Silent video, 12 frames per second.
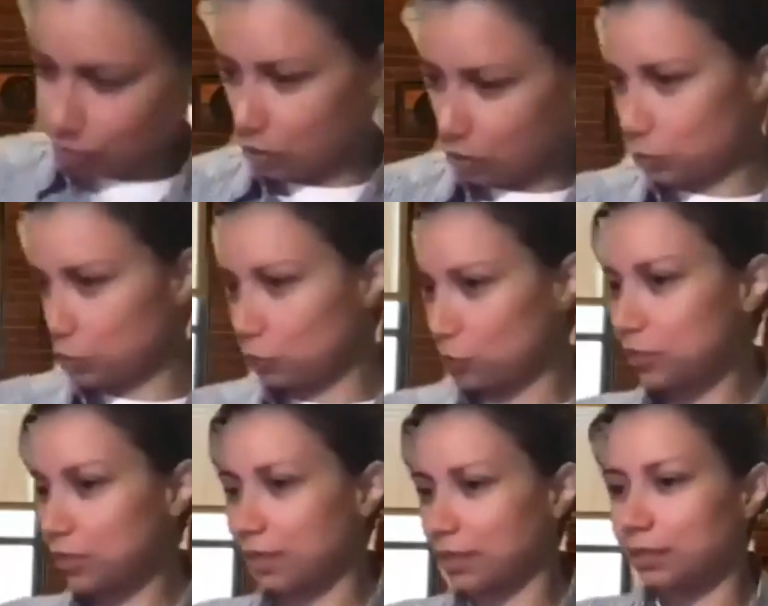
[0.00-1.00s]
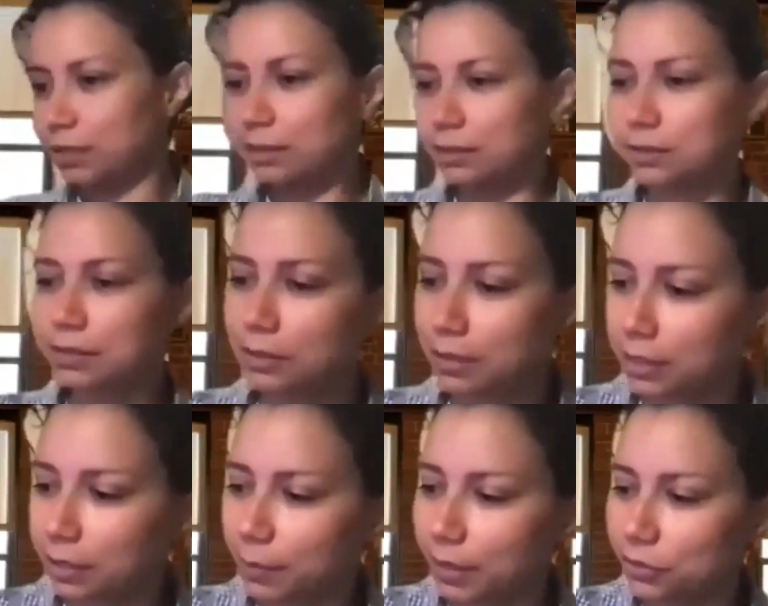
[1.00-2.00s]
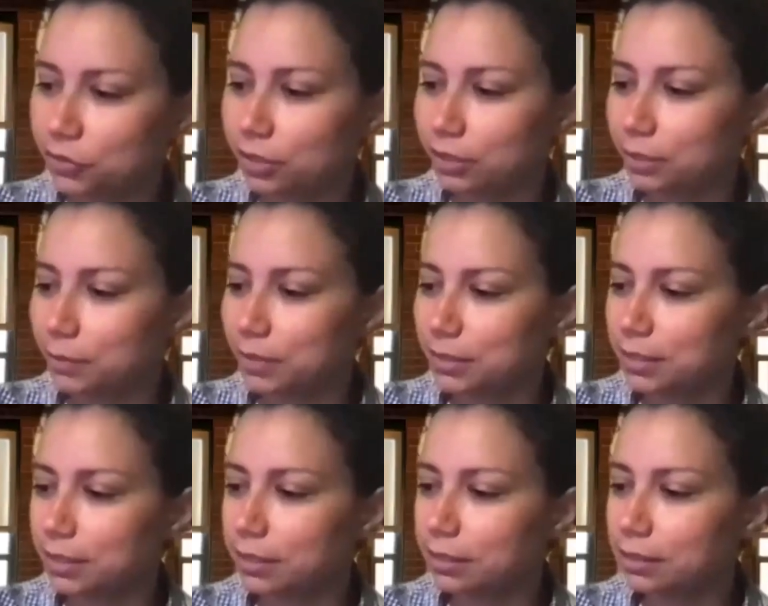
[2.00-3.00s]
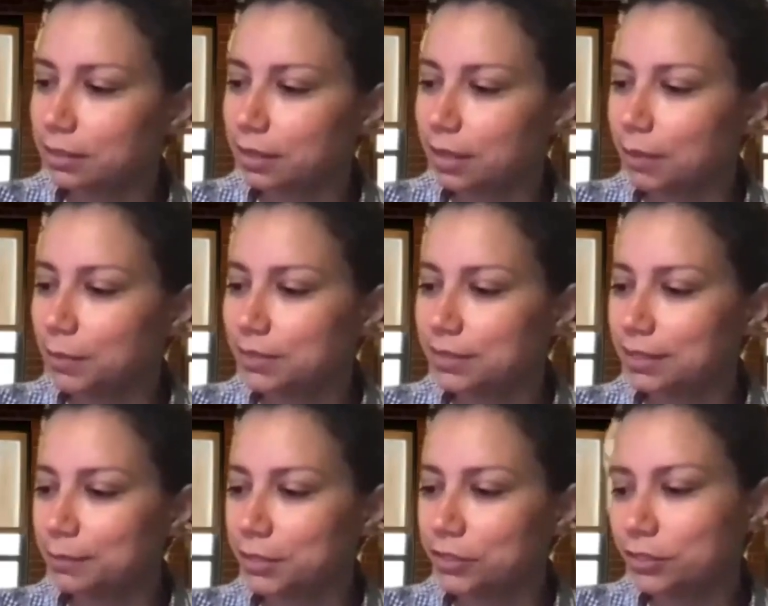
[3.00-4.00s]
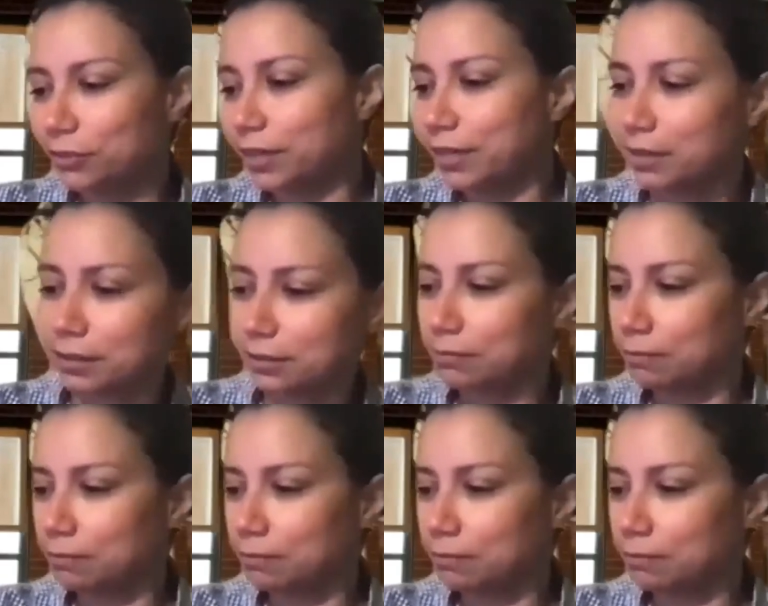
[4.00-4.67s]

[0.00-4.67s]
Well, 2 seconds. Talking about drugs, I'm gonna take my drugs right now.